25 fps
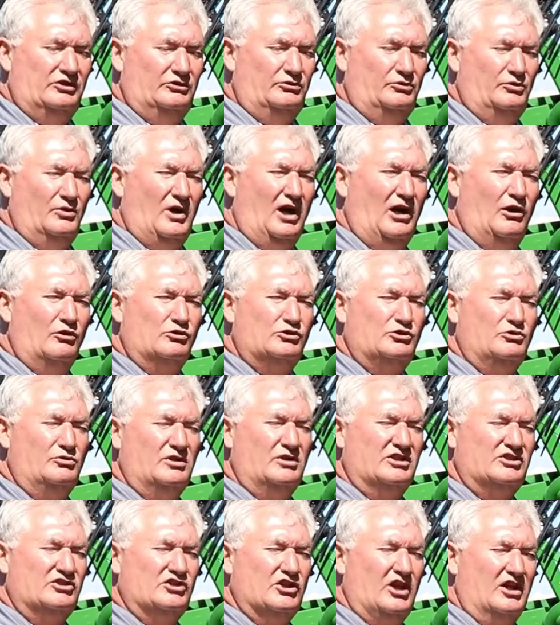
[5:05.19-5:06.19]
you how
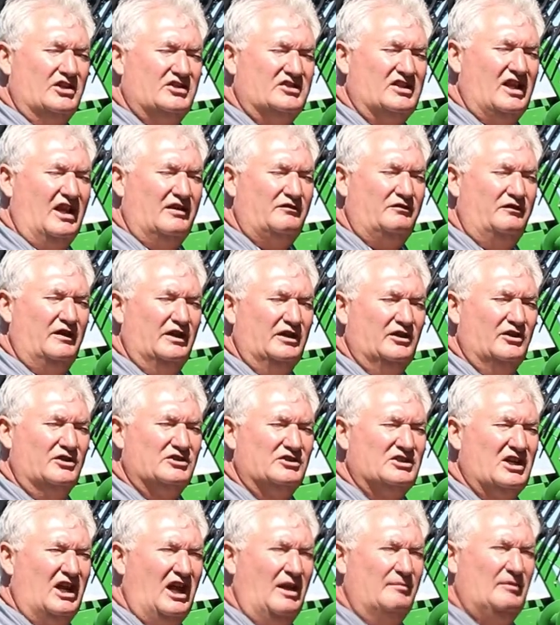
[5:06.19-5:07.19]
to adjust that
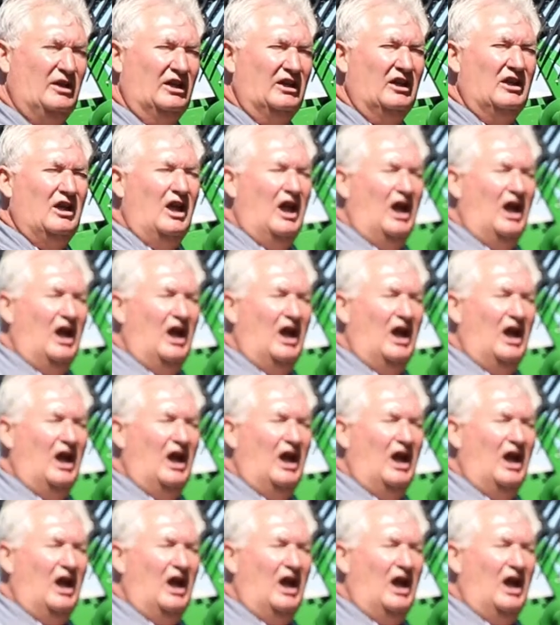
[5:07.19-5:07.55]
finger timing.